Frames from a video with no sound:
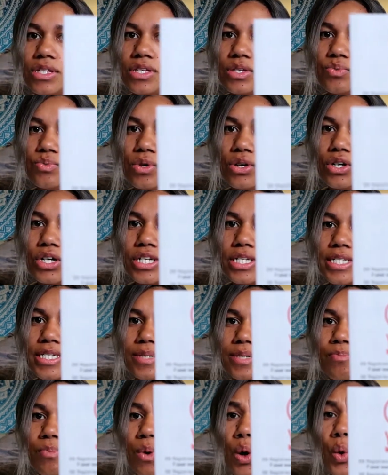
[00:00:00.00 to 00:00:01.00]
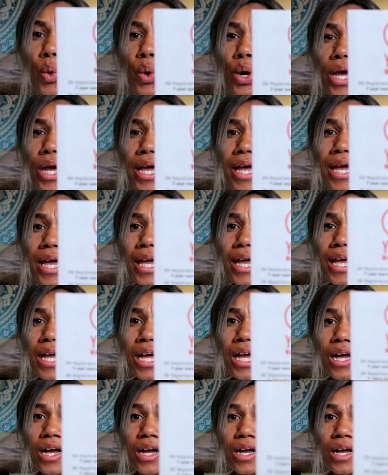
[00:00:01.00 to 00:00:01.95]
years warranty, boy!